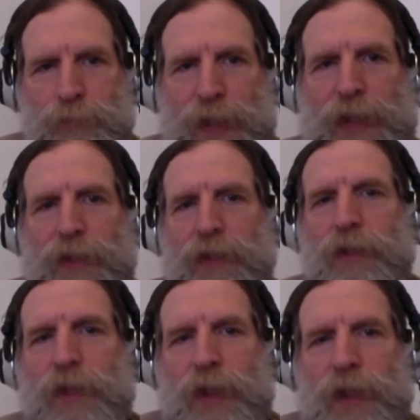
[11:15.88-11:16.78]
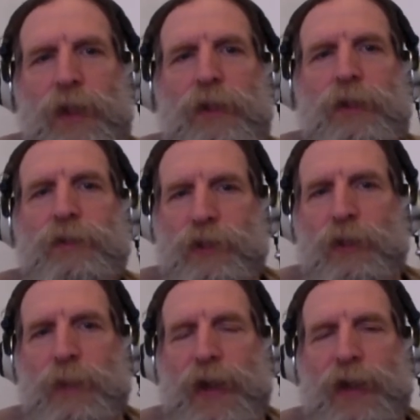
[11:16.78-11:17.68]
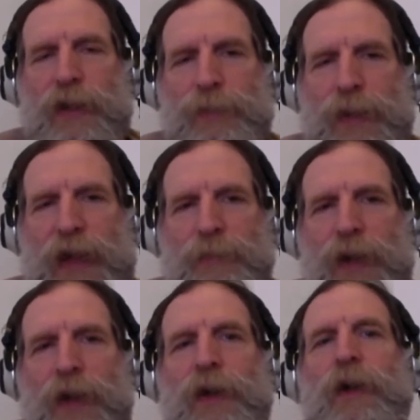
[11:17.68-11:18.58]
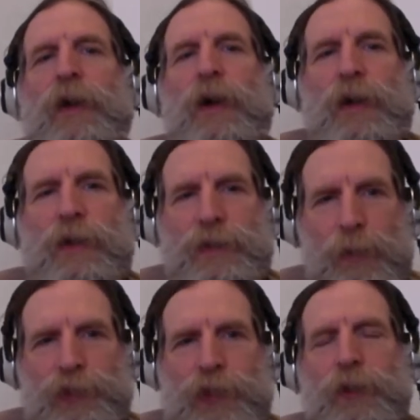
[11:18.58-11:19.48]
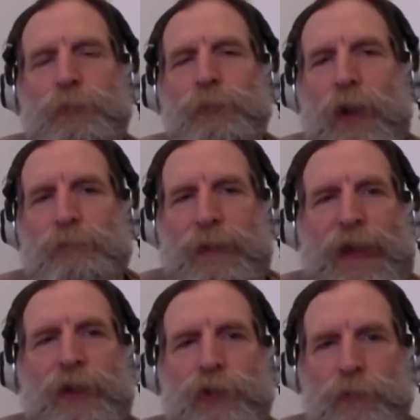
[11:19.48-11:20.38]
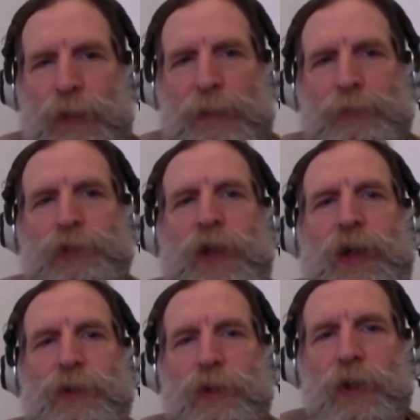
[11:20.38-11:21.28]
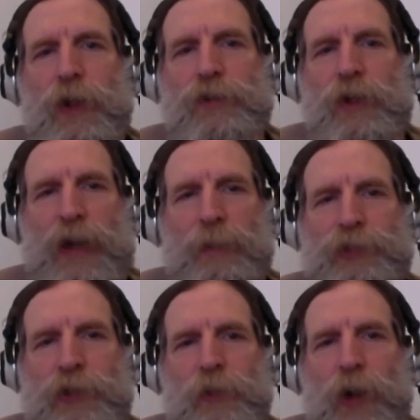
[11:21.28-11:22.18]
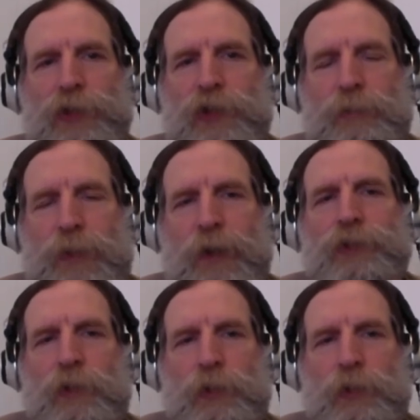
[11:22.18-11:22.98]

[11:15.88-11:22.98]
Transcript: beaten in Selma, Alabama, that was on the front page of papers like the New York Times and the Washington Post.